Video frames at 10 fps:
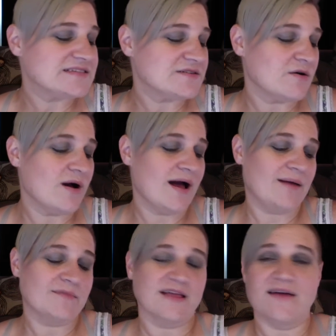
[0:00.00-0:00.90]
So
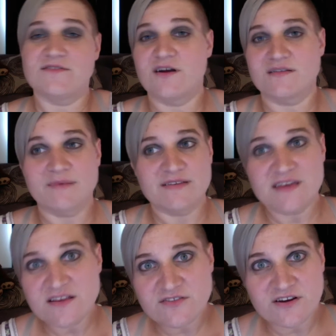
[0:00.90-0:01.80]
I'm going to have to talk to my
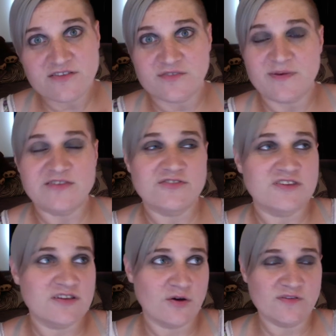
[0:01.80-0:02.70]
teacher and just make sure
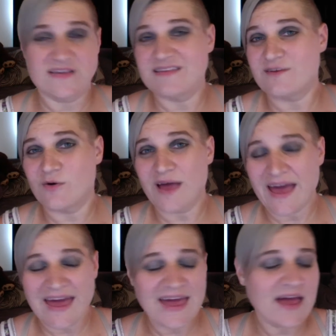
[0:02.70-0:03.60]
she knows that it's
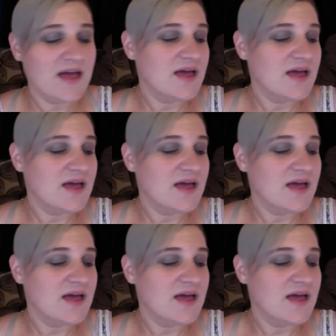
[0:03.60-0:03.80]
okay.